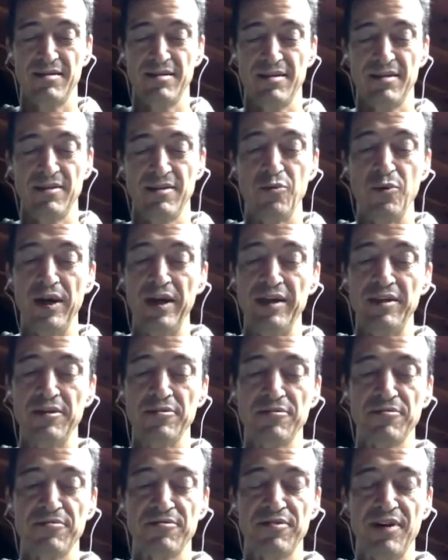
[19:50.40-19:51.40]
the weight
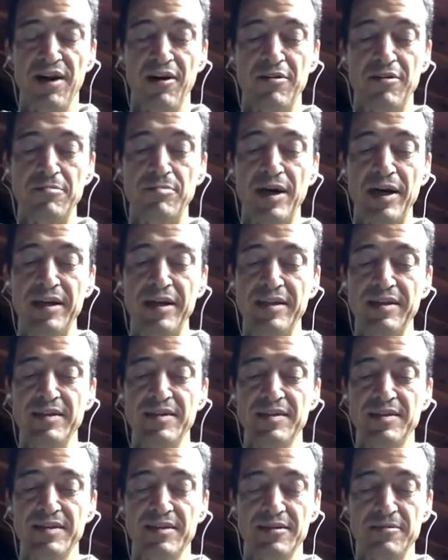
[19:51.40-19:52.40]
of our
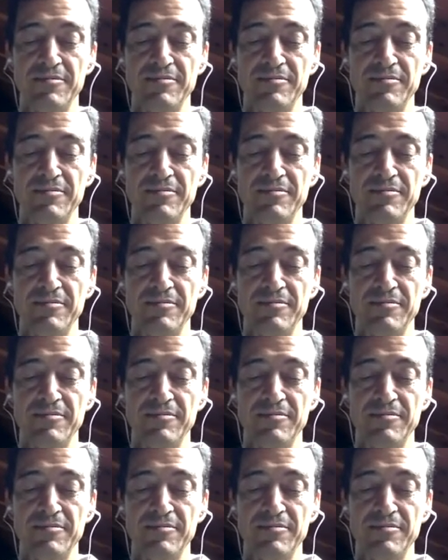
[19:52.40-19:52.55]
bodies,